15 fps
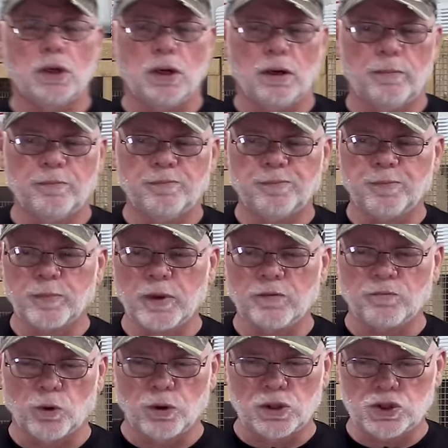um,
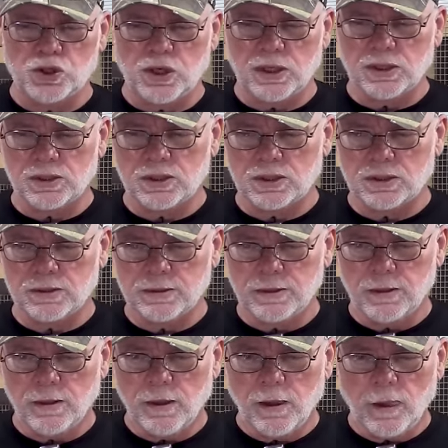for the chicks,
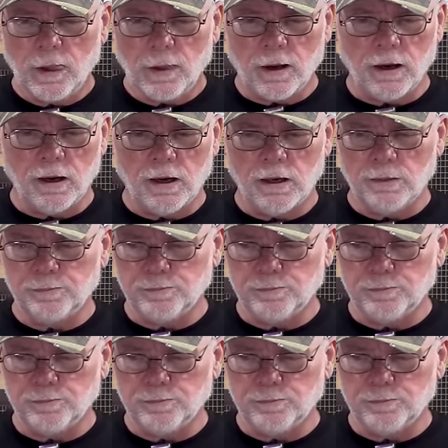uh,